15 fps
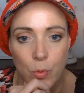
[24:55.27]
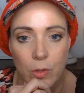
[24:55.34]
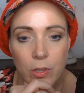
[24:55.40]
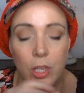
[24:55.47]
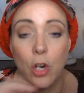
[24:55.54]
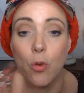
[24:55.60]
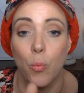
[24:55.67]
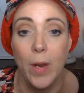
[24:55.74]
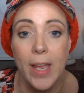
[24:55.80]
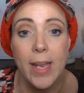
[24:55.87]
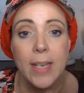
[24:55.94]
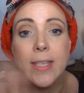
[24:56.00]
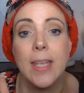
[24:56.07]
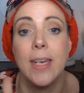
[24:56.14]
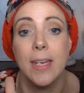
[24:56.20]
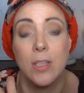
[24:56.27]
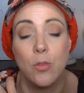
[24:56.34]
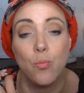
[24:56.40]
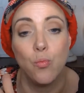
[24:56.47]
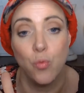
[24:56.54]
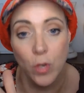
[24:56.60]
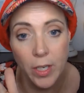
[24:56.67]
their wigs, and it's
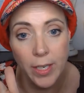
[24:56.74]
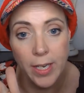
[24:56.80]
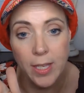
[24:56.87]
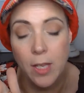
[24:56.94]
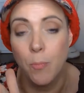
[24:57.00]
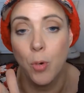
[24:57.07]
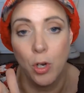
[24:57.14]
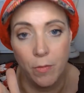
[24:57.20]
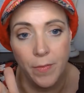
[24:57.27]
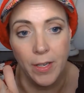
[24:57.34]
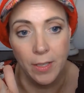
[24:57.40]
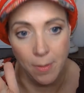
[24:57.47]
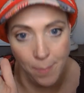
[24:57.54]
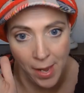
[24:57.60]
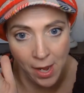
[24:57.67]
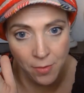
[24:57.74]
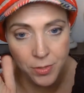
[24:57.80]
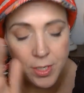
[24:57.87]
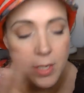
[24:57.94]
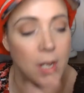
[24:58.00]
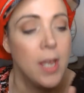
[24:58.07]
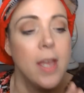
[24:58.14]
really the perfect amount.